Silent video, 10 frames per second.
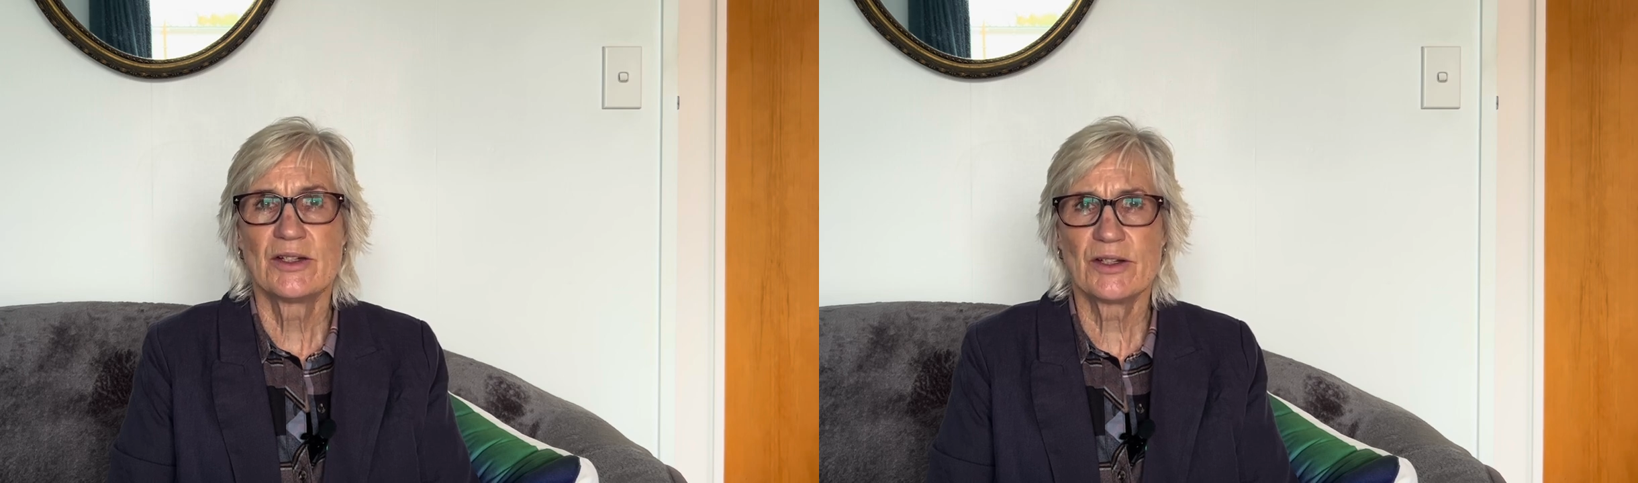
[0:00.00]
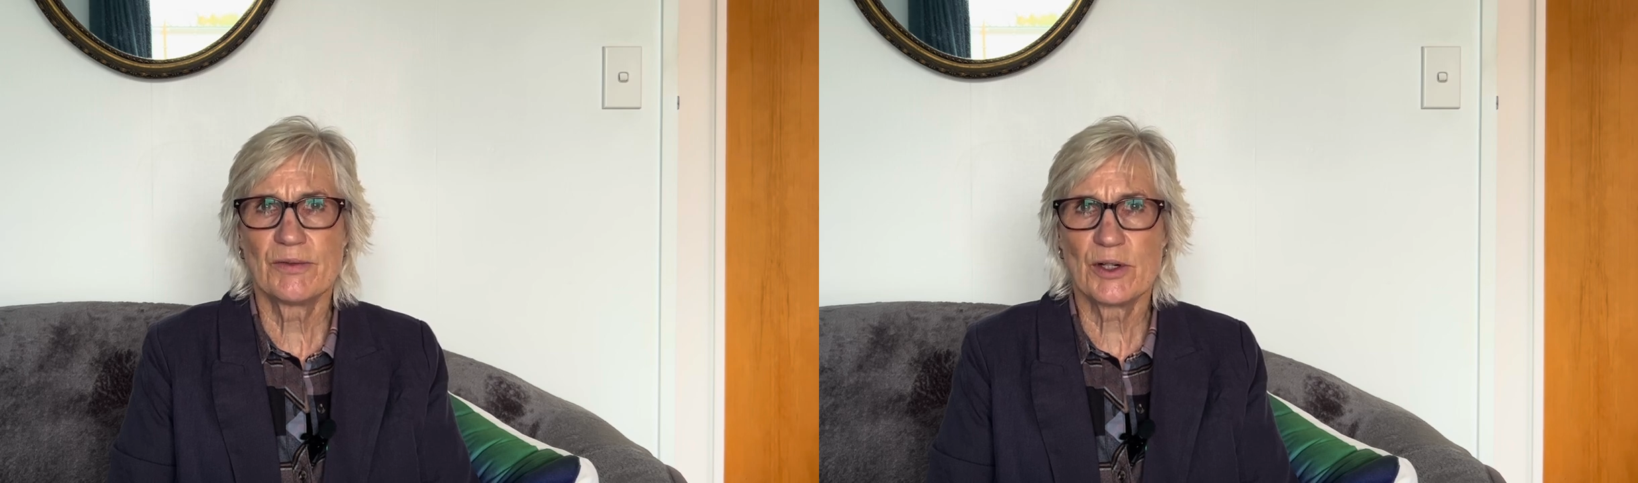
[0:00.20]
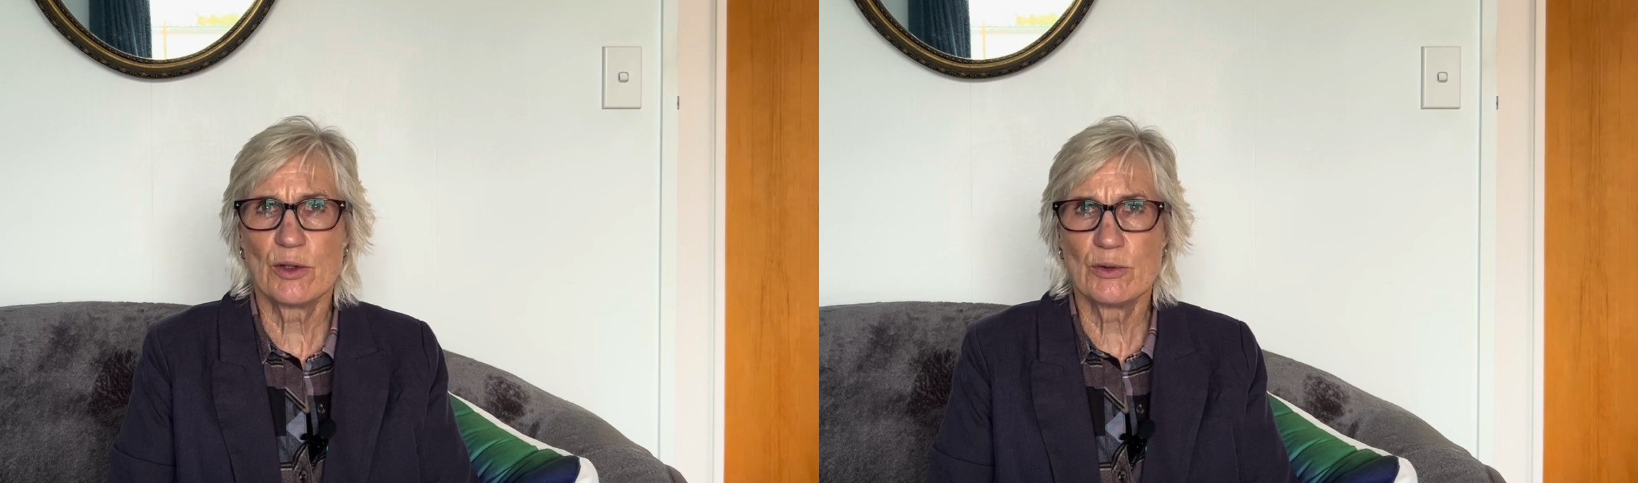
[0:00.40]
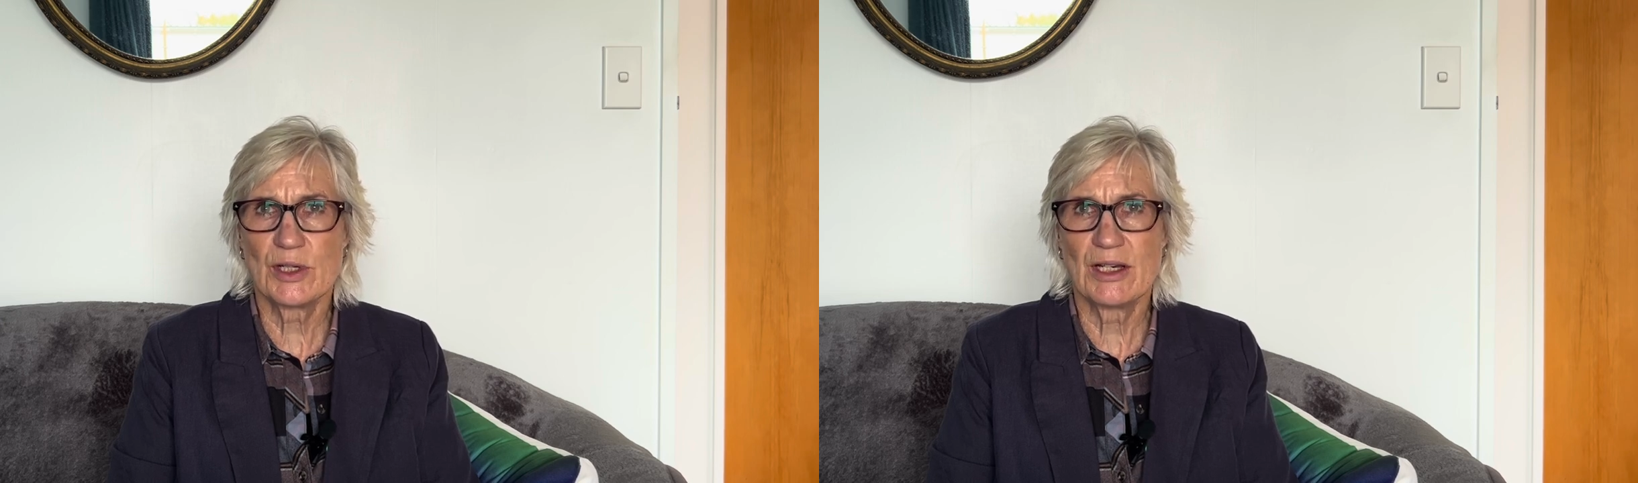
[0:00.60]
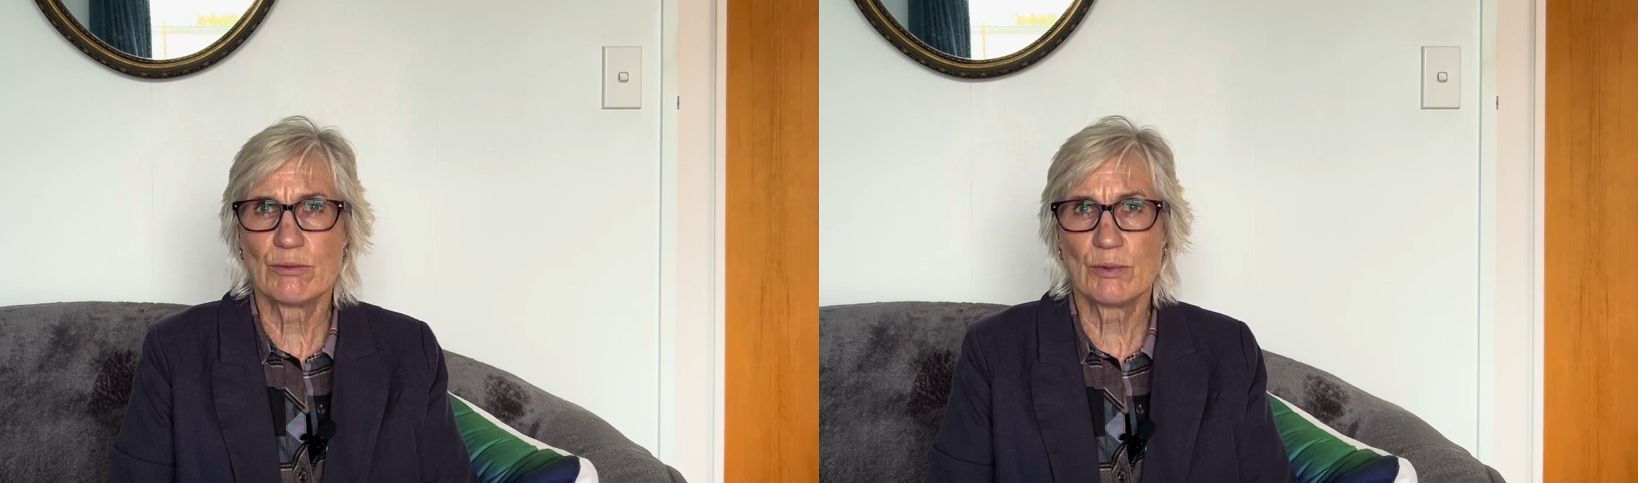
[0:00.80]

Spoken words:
difficulty